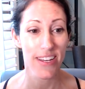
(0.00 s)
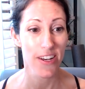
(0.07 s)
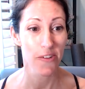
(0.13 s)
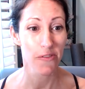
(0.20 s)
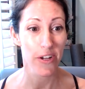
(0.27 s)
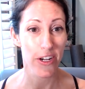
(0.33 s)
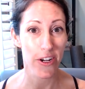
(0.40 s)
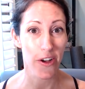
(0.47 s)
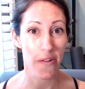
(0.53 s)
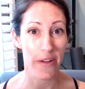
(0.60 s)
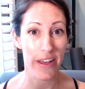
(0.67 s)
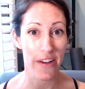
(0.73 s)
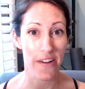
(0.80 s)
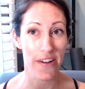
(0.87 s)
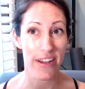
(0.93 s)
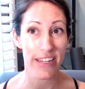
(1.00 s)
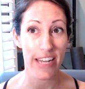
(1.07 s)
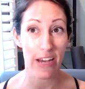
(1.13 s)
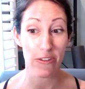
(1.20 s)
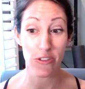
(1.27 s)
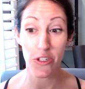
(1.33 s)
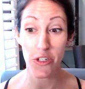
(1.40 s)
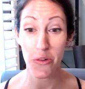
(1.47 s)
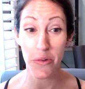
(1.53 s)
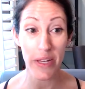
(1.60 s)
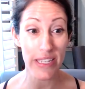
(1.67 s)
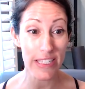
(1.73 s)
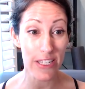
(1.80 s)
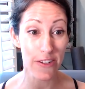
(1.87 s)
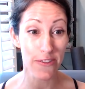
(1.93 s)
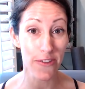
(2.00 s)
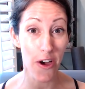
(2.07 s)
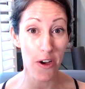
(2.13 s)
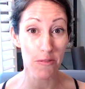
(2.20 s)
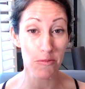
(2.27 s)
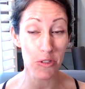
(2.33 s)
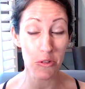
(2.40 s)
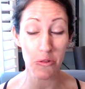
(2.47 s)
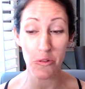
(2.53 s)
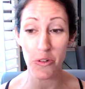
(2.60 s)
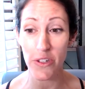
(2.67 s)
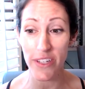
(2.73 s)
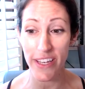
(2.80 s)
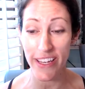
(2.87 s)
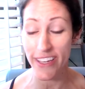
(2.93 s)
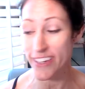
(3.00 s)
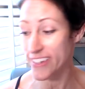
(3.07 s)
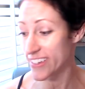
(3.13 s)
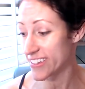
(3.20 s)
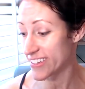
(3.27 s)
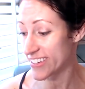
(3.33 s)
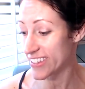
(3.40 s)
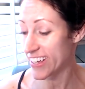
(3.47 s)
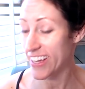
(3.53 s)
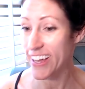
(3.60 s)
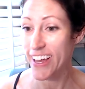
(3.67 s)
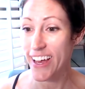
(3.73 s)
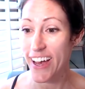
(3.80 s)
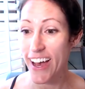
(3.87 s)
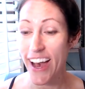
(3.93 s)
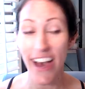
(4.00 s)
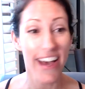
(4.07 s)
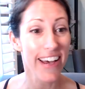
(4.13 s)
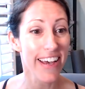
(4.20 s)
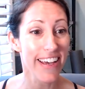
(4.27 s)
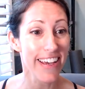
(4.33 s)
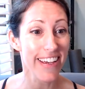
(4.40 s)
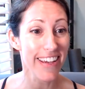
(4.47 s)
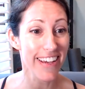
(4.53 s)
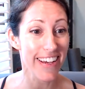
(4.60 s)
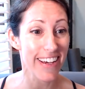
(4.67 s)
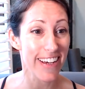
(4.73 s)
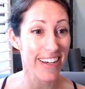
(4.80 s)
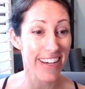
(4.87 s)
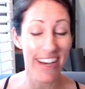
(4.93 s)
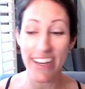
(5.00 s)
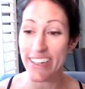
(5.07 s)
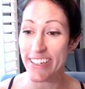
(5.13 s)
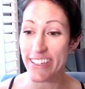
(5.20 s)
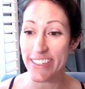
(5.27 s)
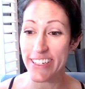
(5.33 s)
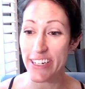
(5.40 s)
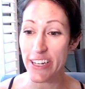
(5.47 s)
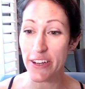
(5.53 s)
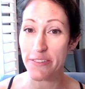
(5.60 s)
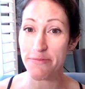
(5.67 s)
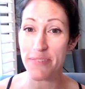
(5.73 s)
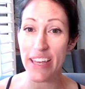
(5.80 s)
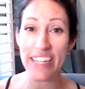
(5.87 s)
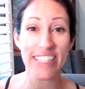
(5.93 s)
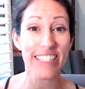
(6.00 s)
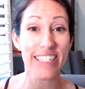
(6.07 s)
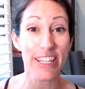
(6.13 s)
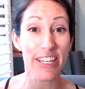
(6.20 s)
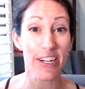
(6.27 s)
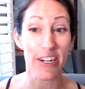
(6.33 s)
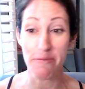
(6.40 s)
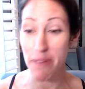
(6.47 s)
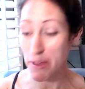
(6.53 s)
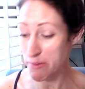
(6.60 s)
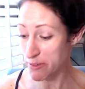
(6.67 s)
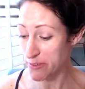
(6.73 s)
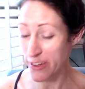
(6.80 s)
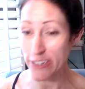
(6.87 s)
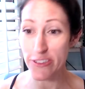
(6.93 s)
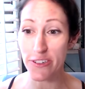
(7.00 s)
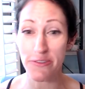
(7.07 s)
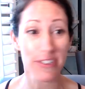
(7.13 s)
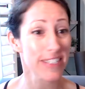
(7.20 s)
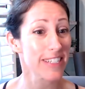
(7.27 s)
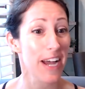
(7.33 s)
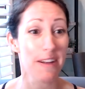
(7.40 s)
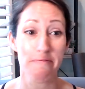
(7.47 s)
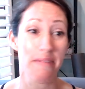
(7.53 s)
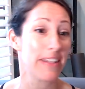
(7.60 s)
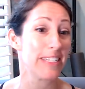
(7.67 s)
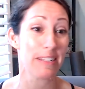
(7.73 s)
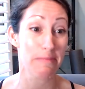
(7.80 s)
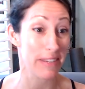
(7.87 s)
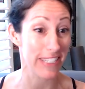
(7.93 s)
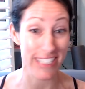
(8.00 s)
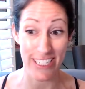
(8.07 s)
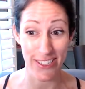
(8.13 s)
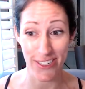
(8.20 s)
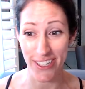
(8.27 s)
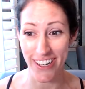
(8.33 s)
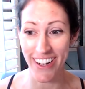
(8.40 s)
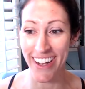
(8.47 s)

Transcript: we're going on now two weeks of homeschool. And I, you know, it is clear my profession was not meant to be a teacher.